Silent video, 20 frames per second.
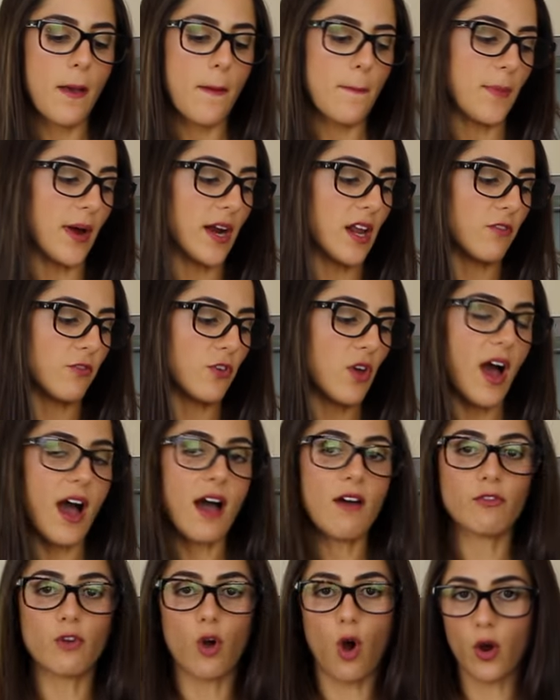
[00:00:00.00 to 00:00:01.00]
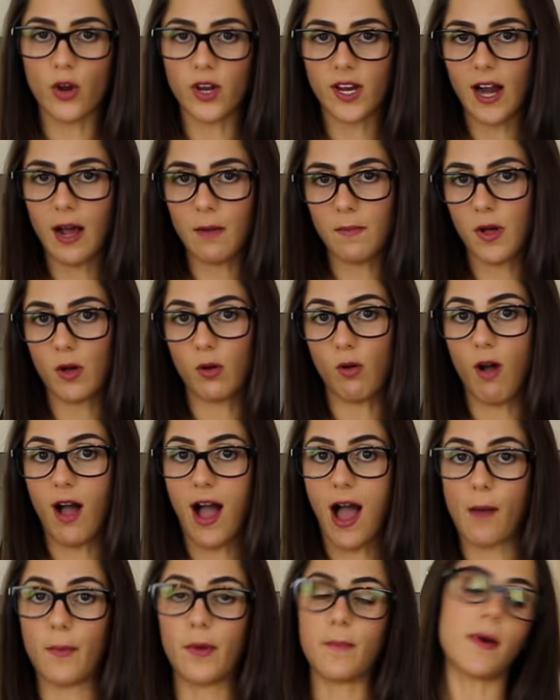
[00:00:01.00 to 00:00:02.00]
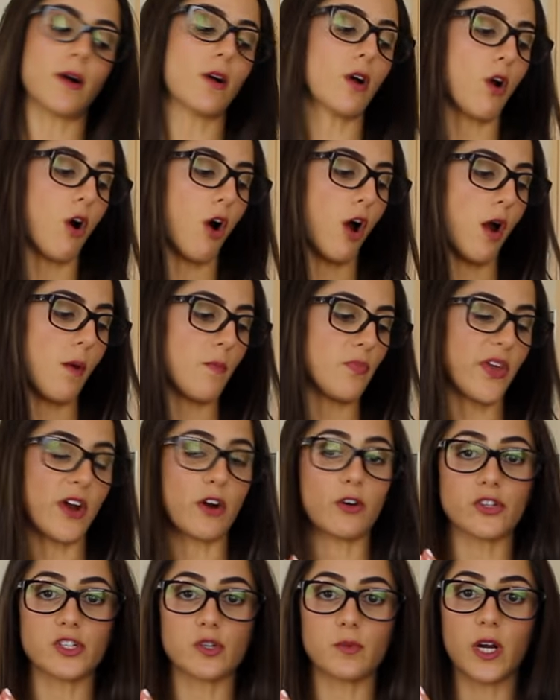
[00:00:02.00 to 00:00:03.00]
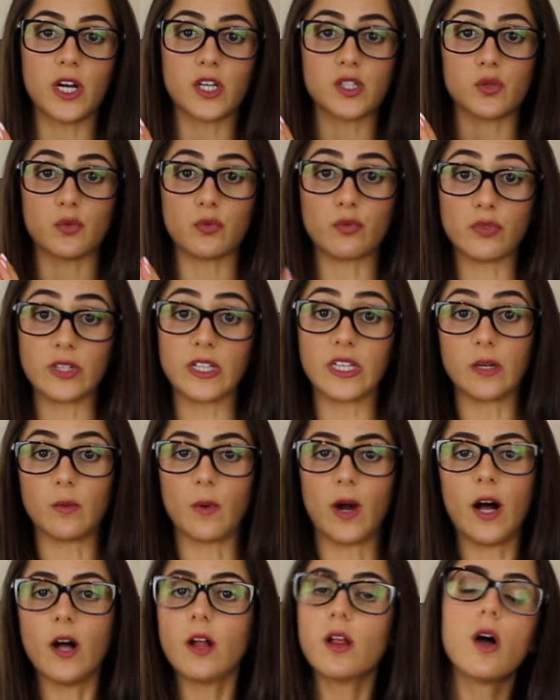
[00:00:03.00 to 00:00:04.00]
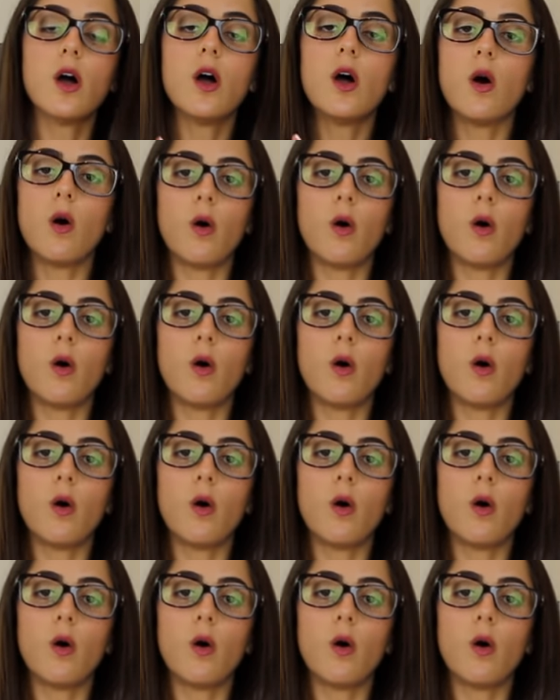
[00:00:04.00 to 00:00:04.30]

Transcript: But if you have coconut milk or almond milk at home, that also works really well.